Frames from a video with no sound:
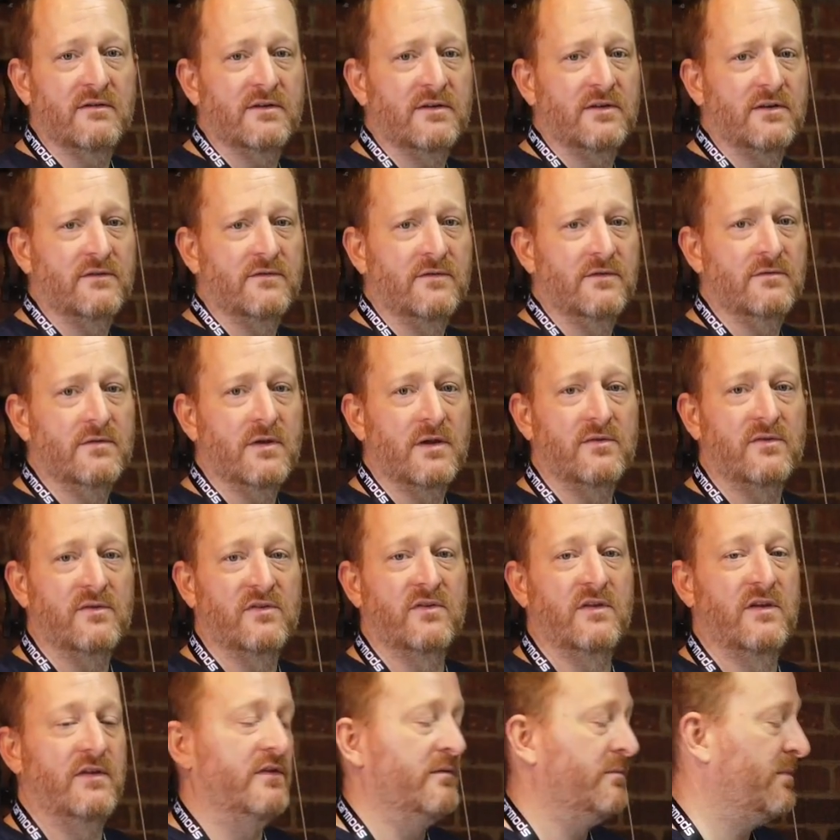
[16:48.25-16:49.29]
I don't know if you
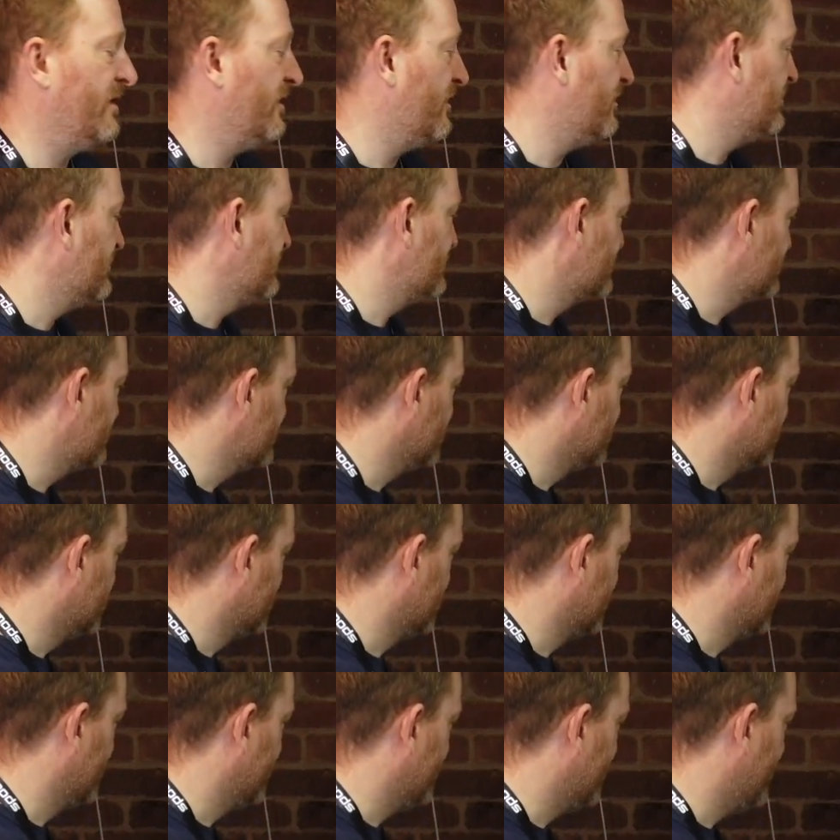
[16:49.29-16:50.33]
noticed it in the past,
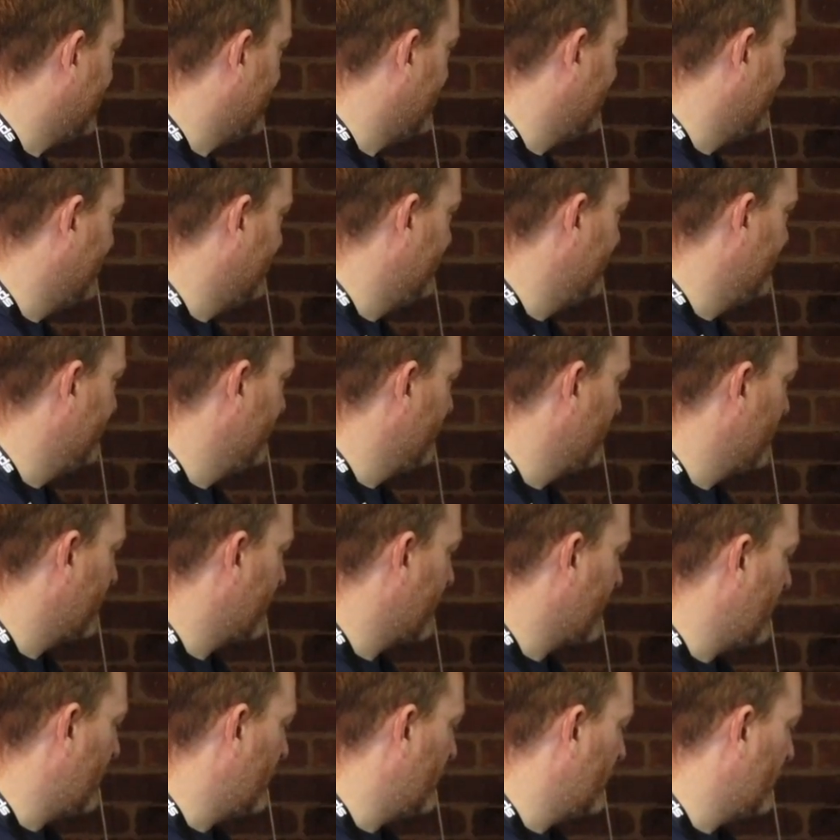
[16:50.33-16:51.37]

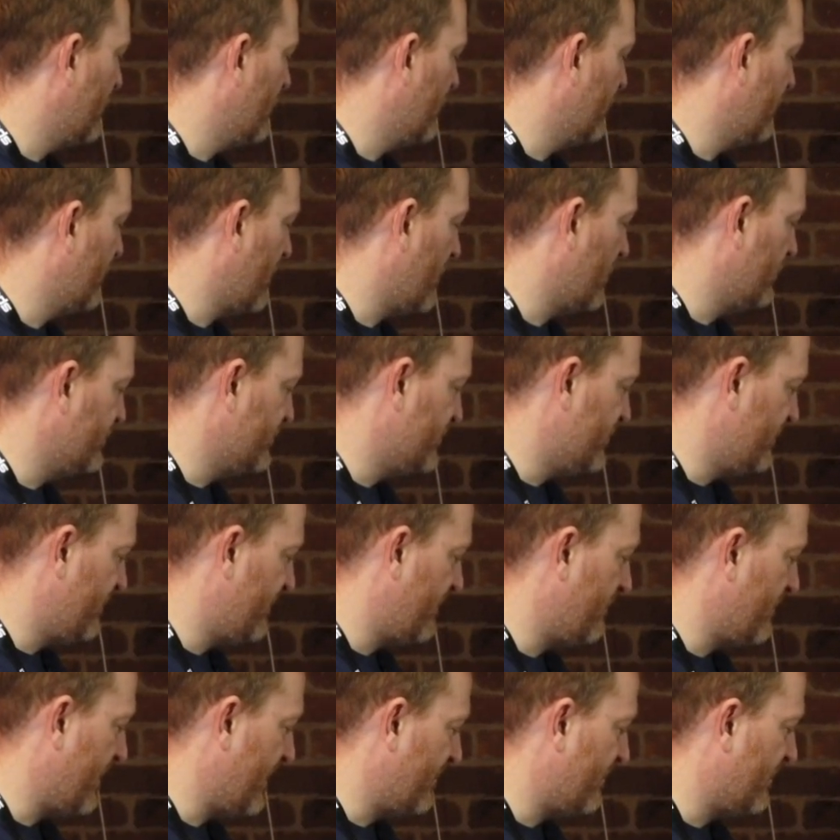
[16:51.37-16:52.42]
that I was
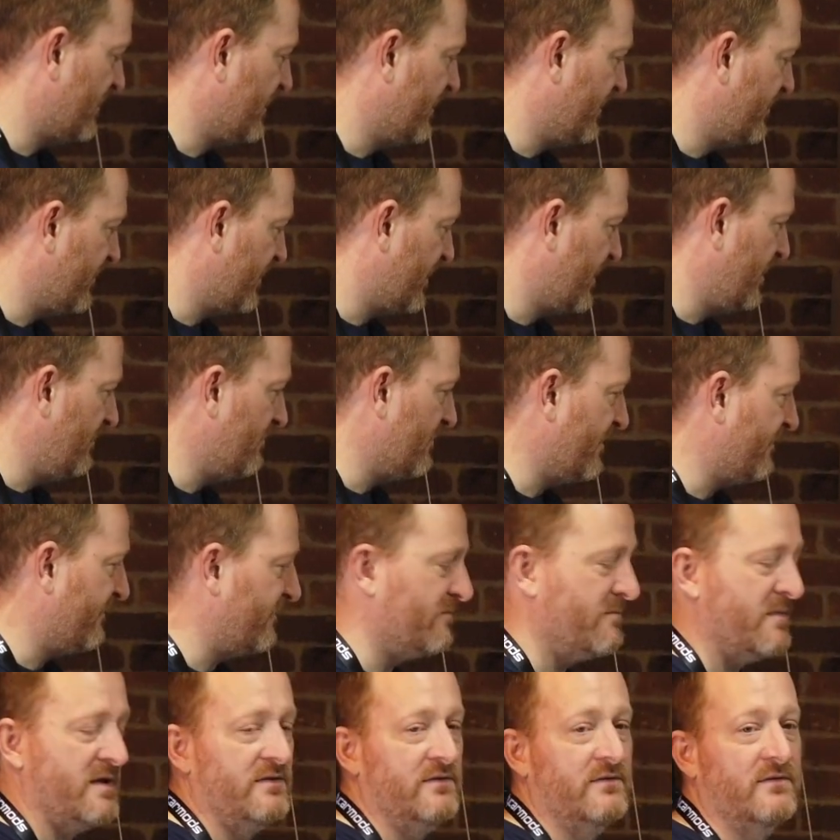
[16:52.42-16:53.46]
using basically to keep my
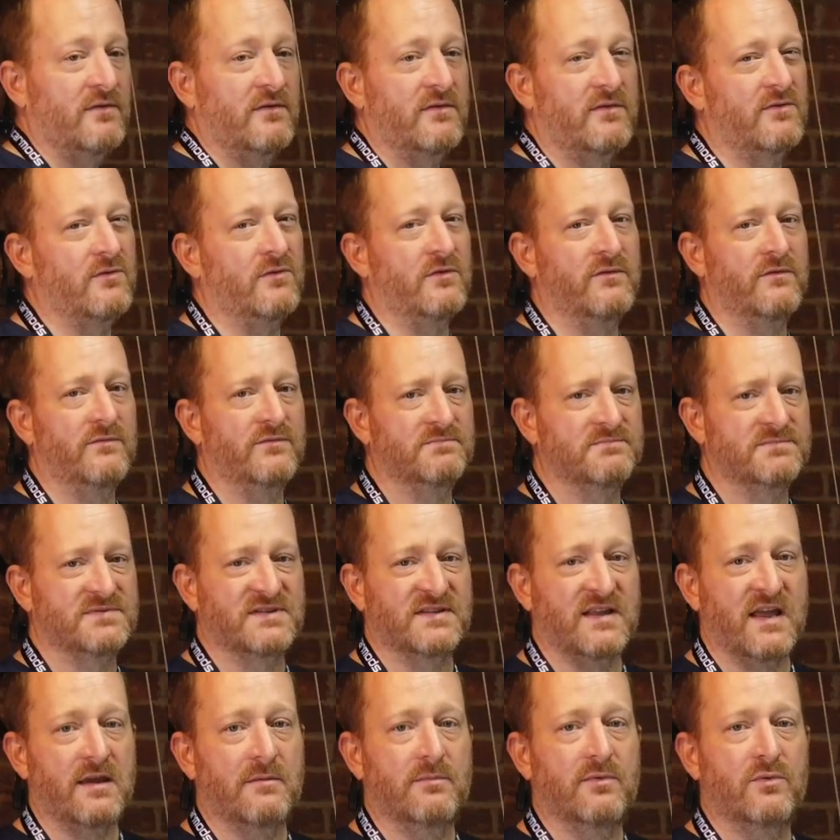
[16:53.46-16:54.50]
fermenters sort of
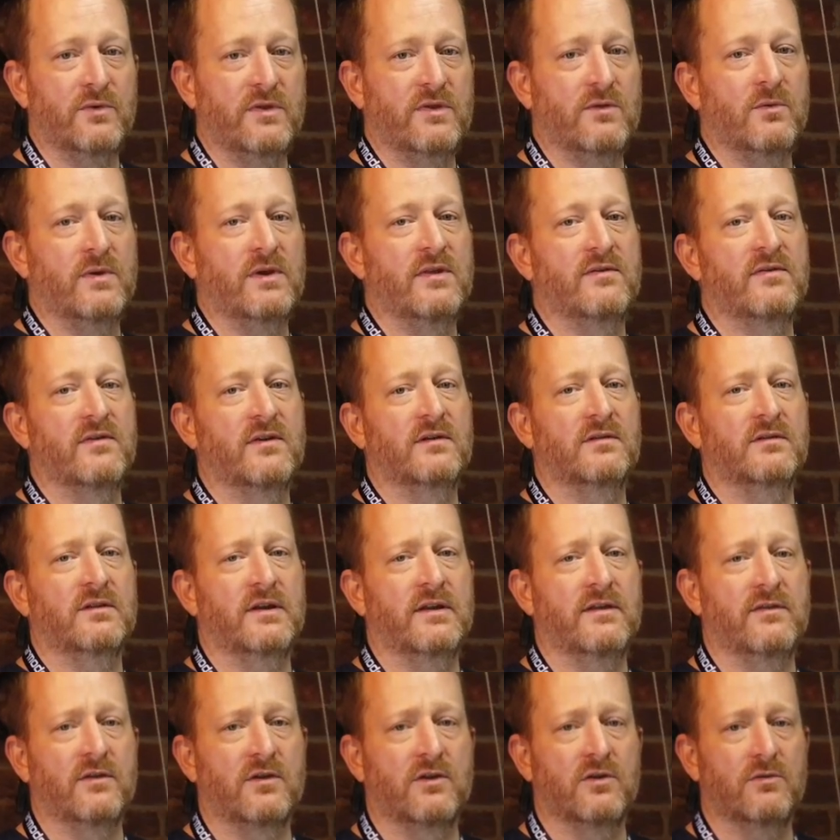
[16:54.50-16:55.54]
stable in the winter,
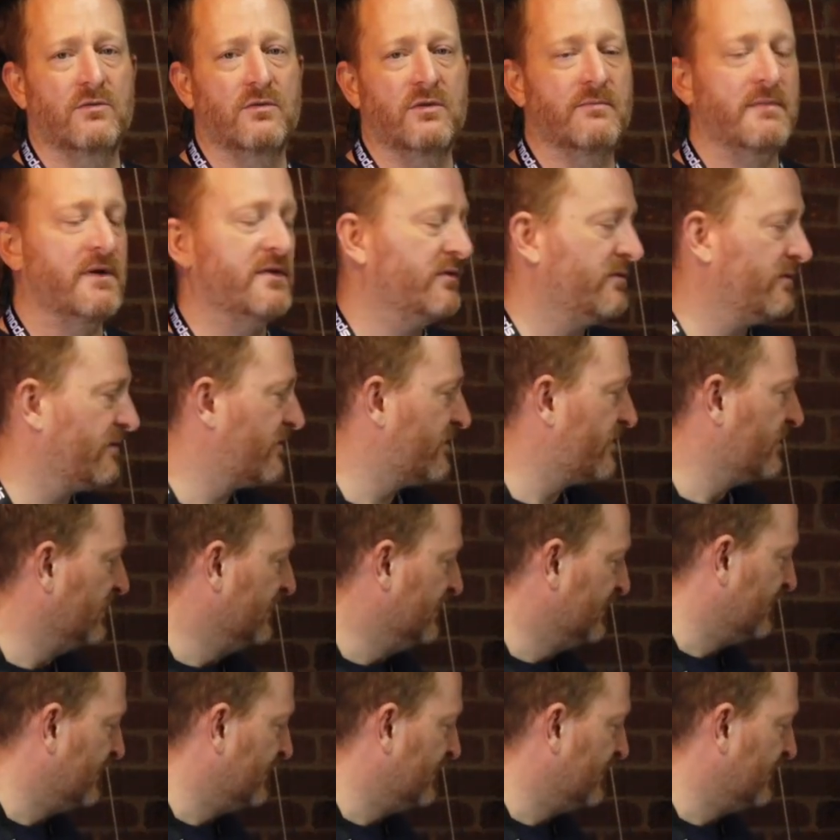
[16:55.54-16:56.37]
in the cooler months.